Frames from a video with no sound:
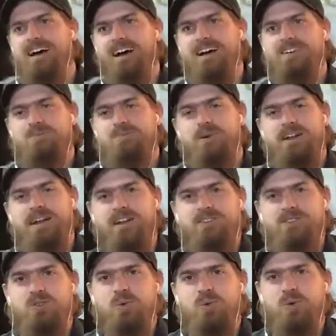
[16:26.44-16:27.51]
spread out
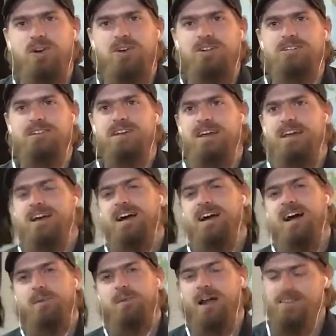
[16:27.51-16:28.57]
to the world.
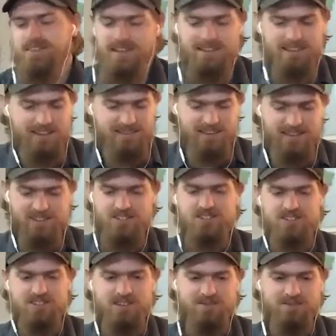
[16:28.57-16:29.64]
And I think it's
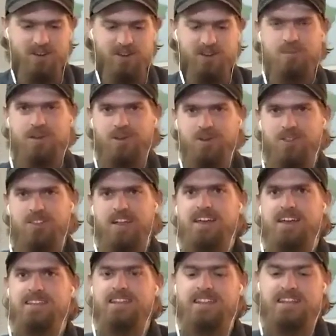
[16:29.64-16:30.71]
just a fundamental
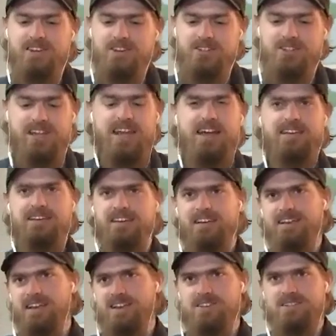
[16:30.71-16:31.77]
thing that you need to understand.
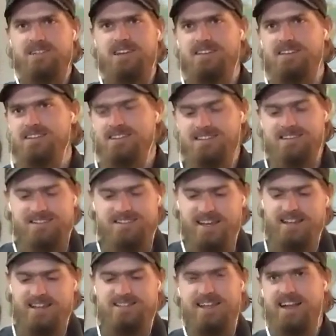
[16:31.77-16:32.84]
And like you said, this
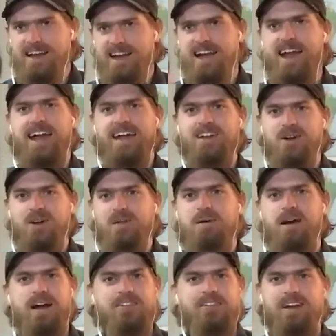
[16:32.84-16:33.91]
Danish thing, I had heard
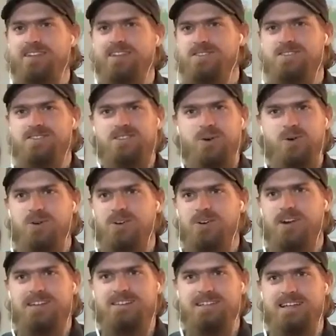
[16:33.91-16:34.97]
about that. It's so
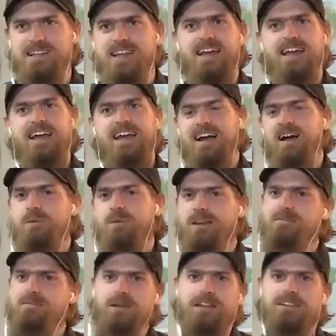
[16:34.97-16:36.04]
crazy, but
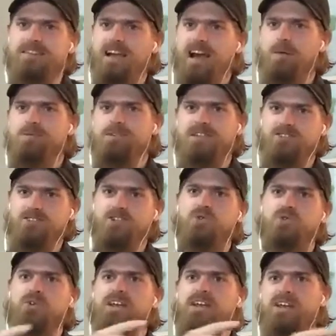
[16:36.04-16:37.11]
it's the opposite. It's
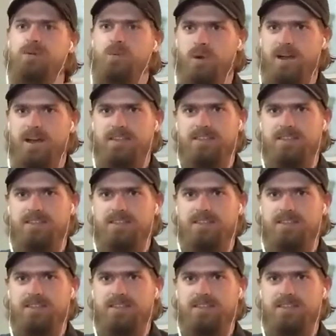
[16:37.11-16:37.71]
agreeing with